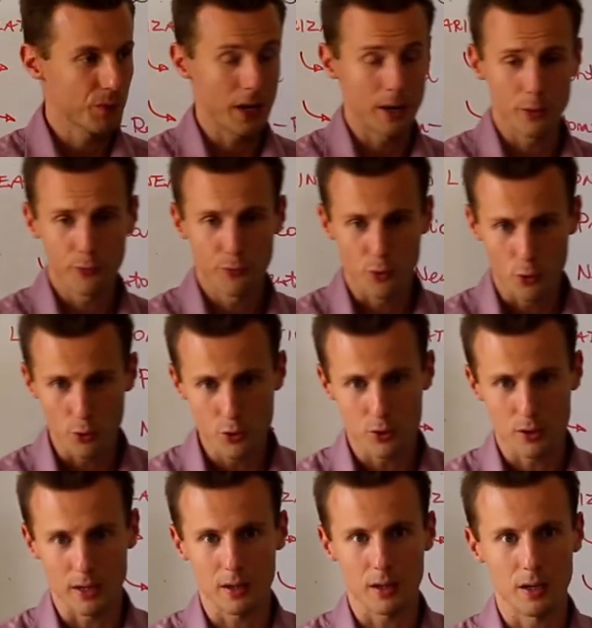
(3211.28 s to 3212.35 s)

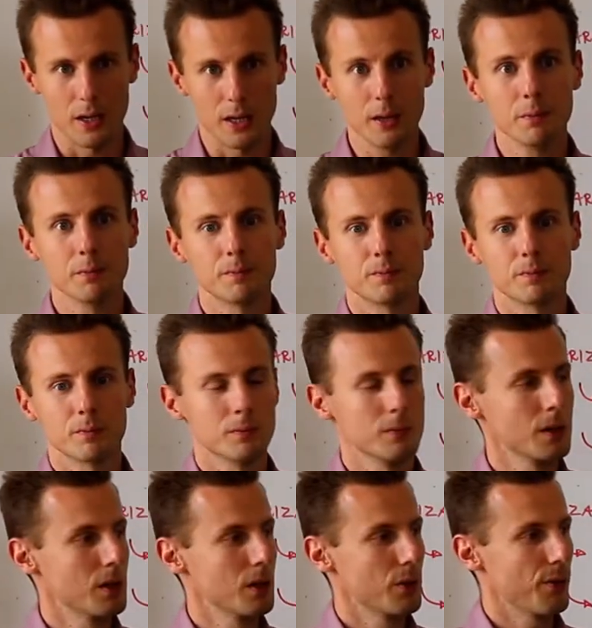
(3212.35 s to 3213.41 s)
Unfortunately,
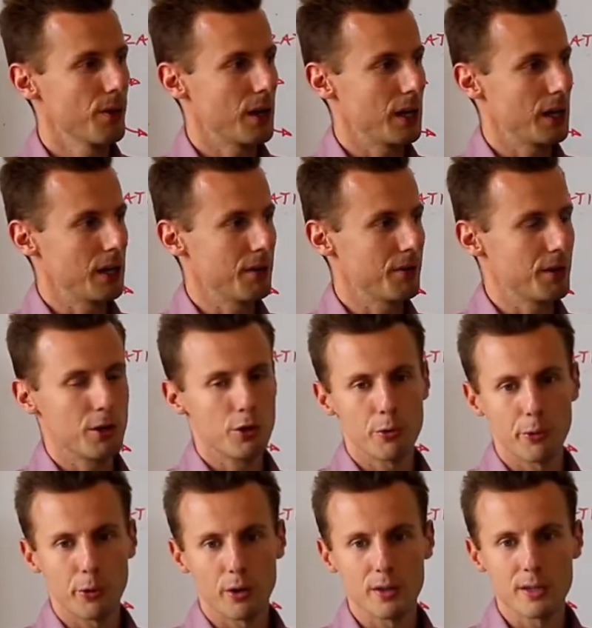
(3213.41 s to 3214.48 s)
in the
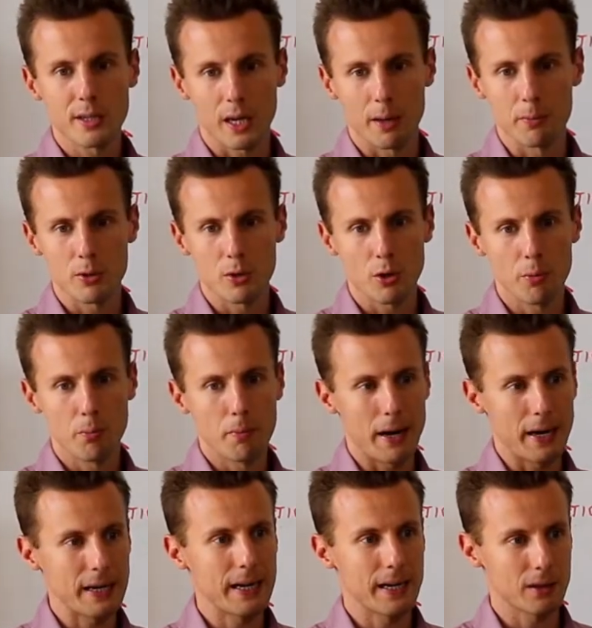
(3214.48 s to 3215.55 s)
numerical schemes, you
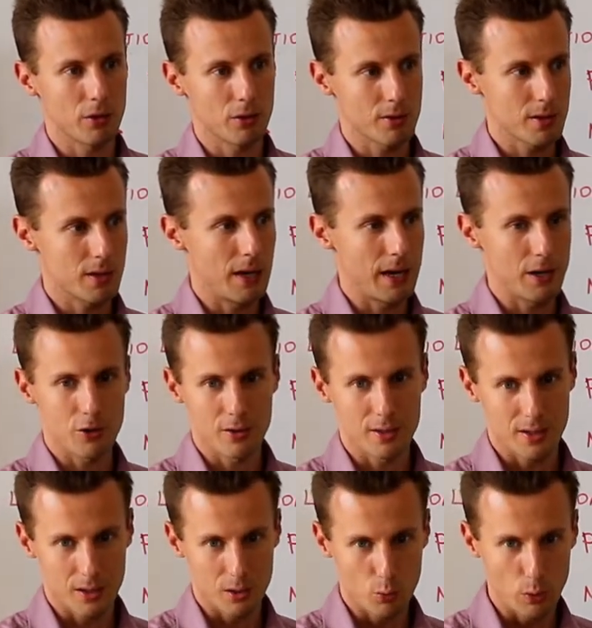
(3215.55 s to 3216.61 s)
may get
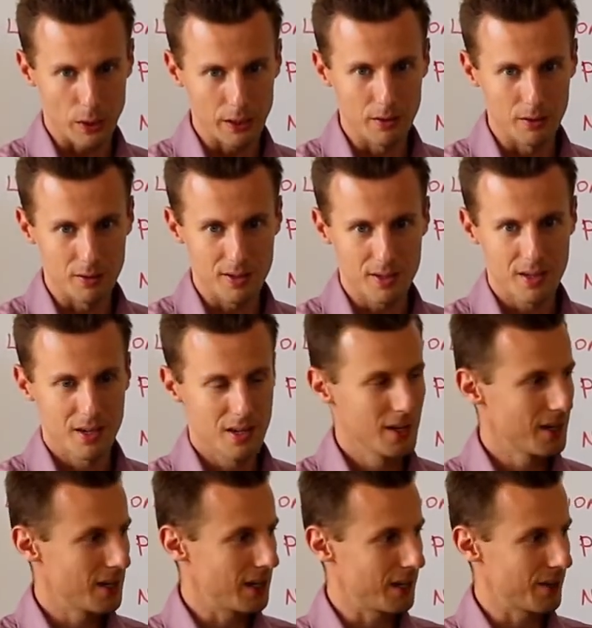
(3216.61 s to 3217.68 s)
oscillations and wiggles,
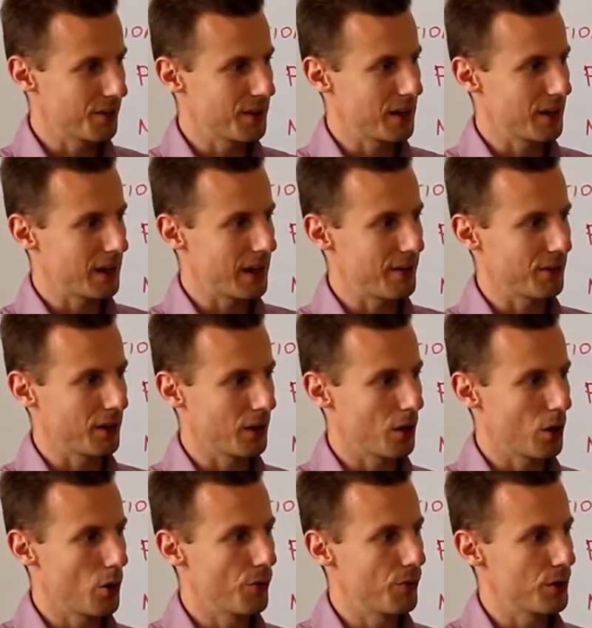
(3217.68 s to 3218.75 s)
and then having
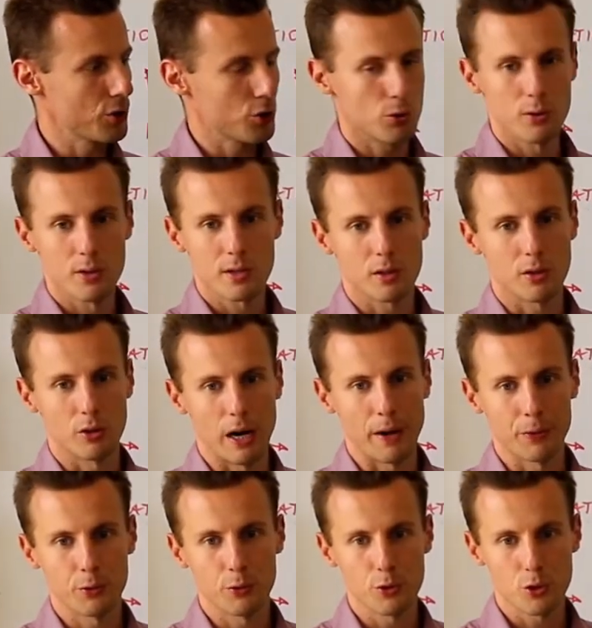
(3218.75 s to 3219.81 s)
overshoots or
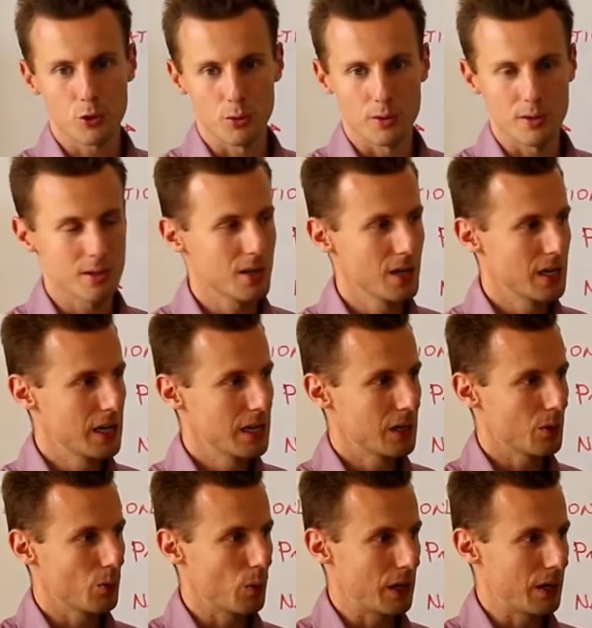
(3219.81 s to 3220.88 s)
undershoots
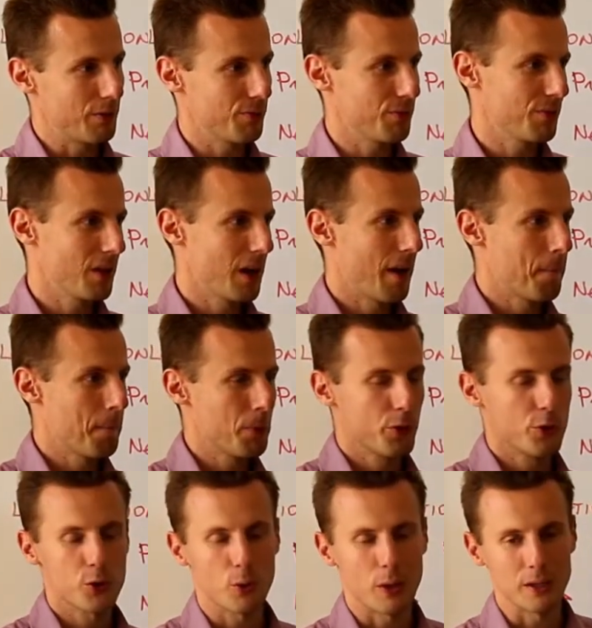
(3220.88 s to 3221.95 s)
with
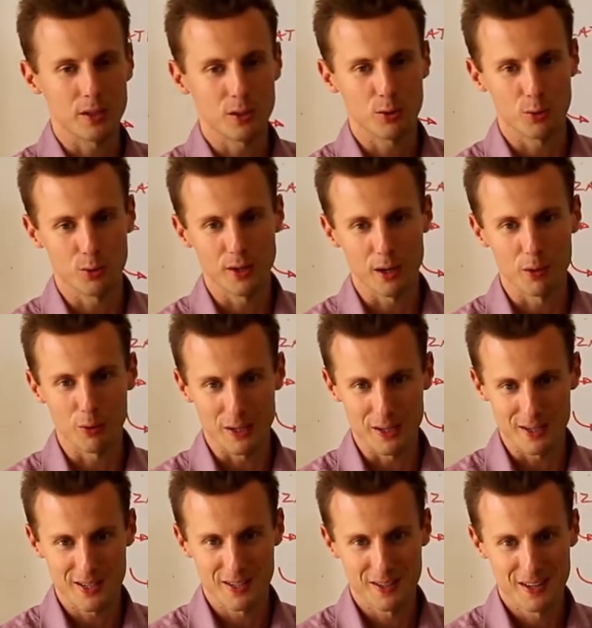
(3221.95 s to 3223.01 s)
22
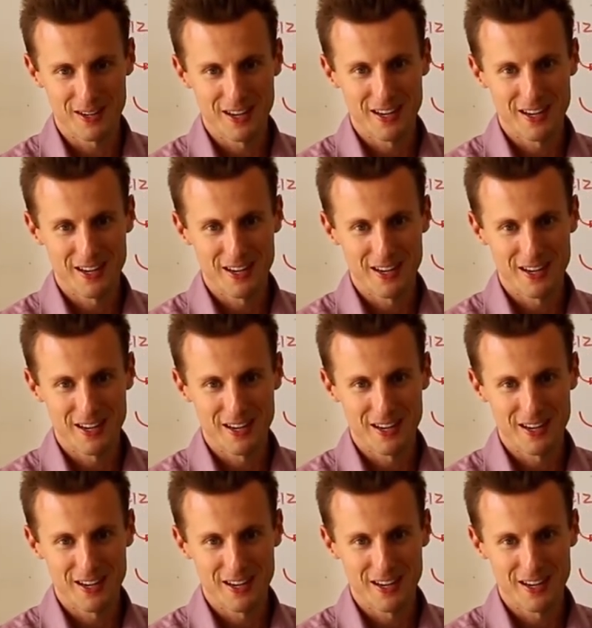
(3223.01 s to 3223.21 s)
degrees.